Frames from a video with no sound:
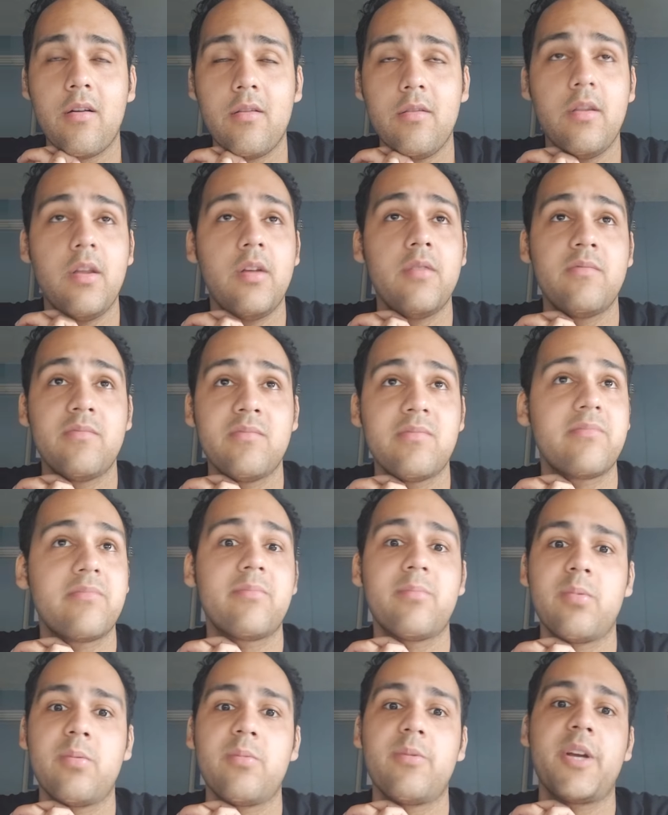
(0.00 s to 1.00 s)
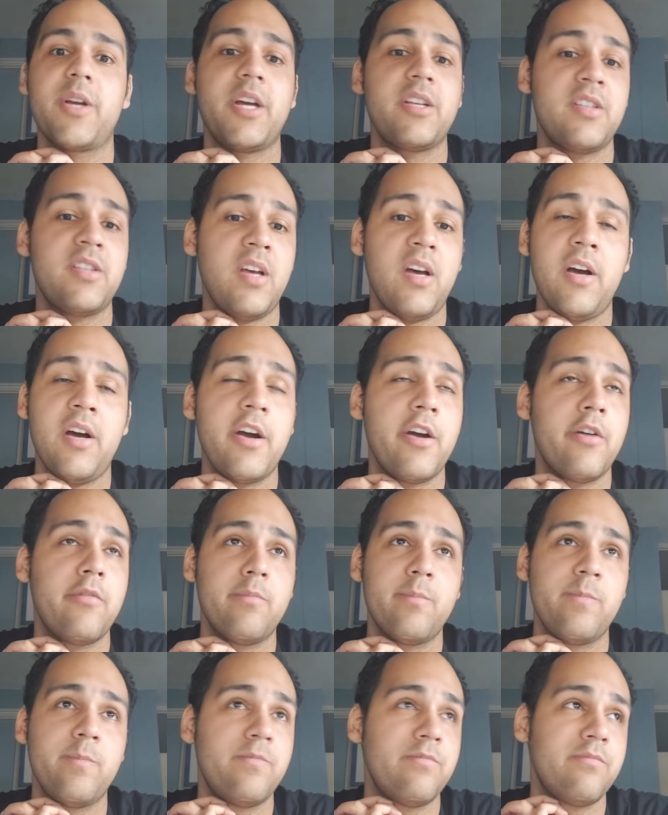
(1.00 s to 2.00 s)
then Qatar
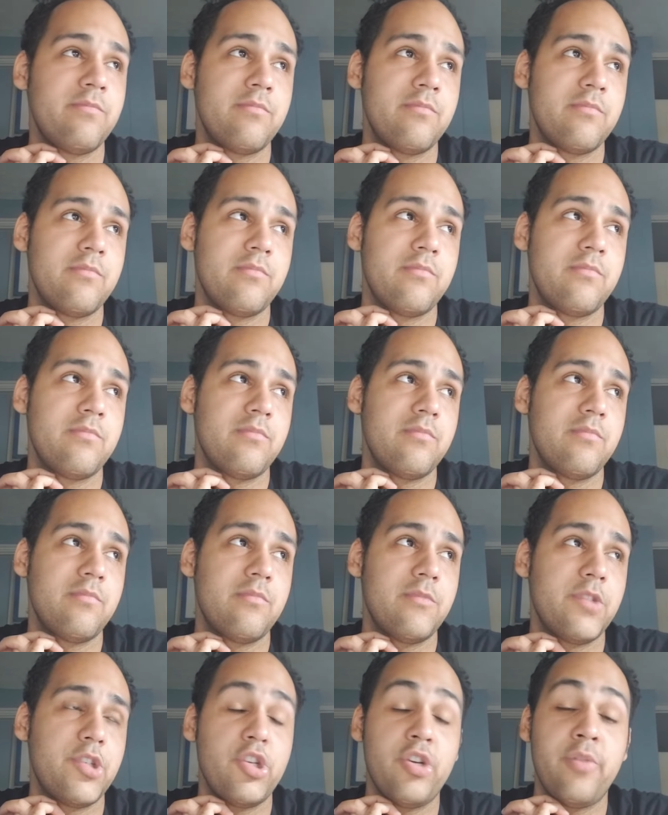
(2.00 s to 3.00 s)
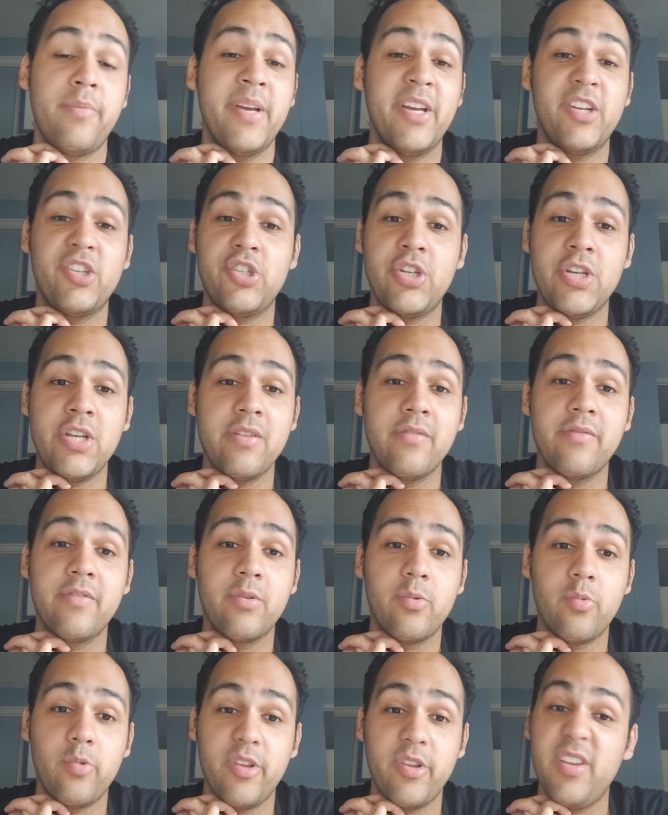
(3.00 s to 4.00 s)
should be achieved
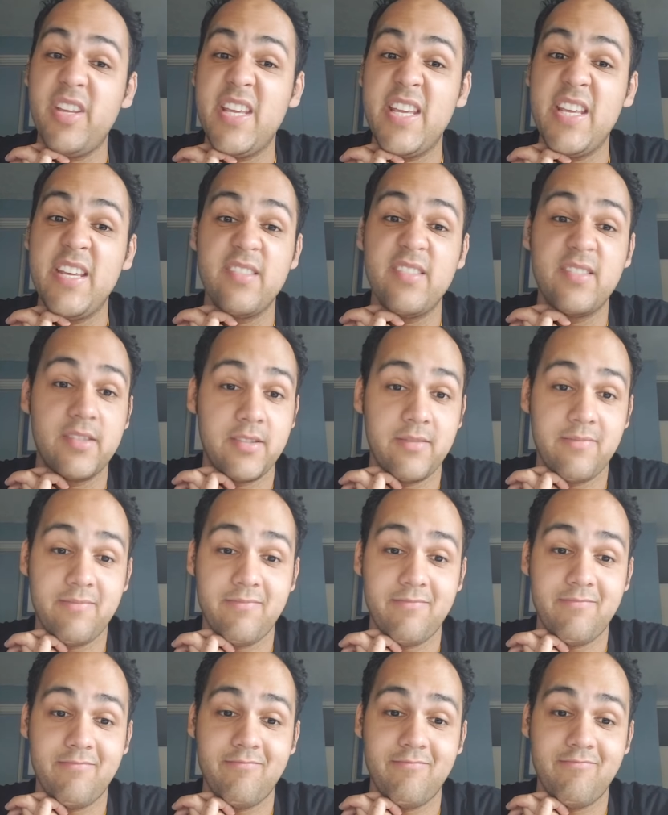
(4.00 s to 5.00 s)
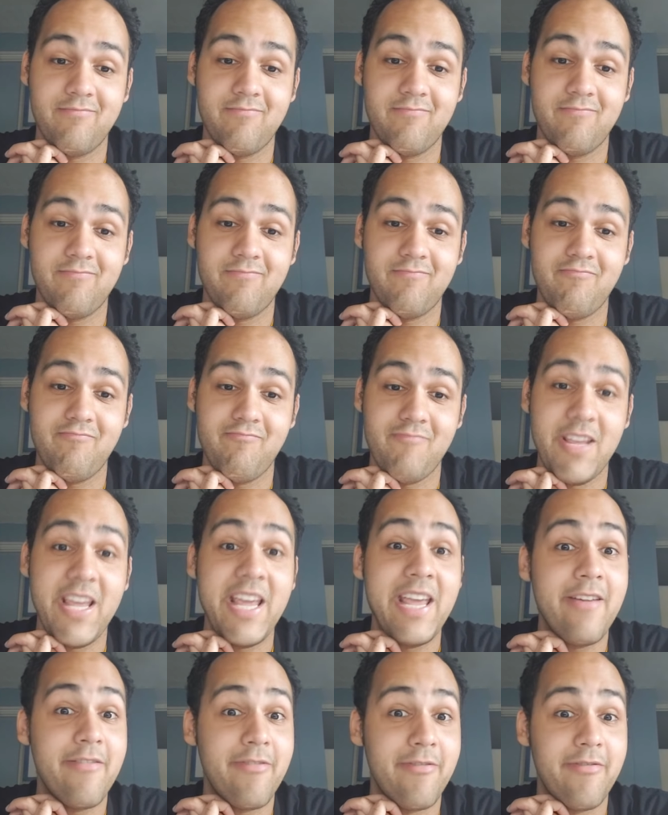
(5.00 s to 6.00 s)
with ease
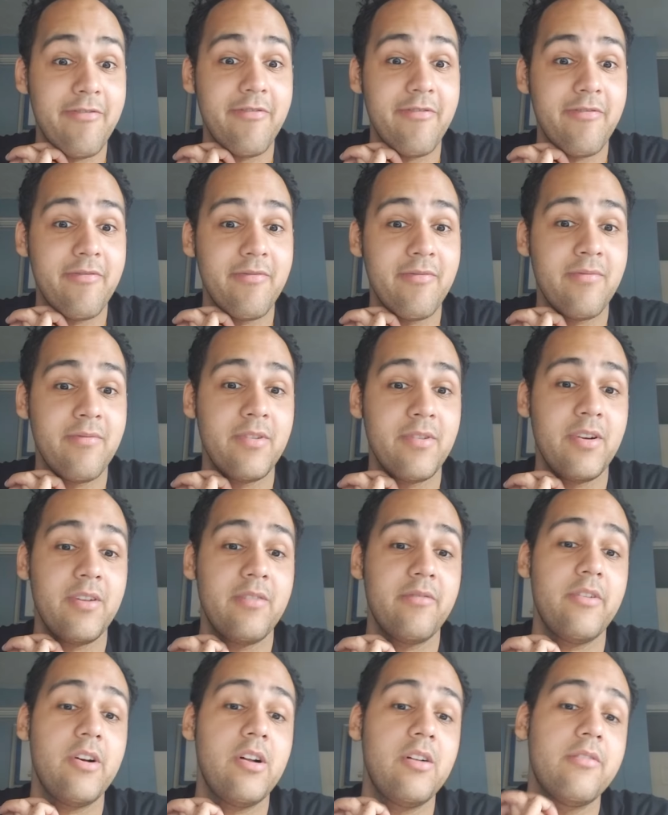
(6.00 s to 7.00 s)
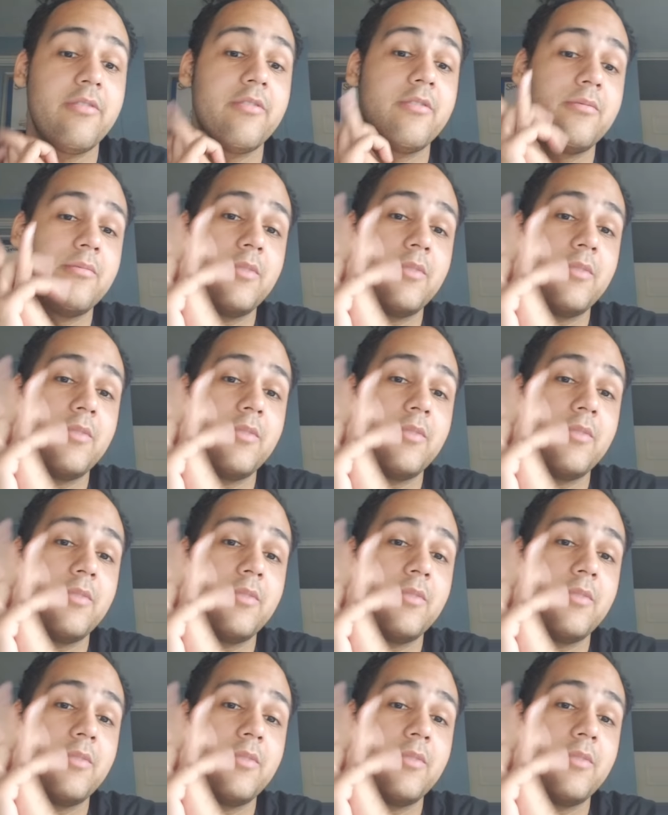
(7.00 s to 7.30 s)
if they're involved.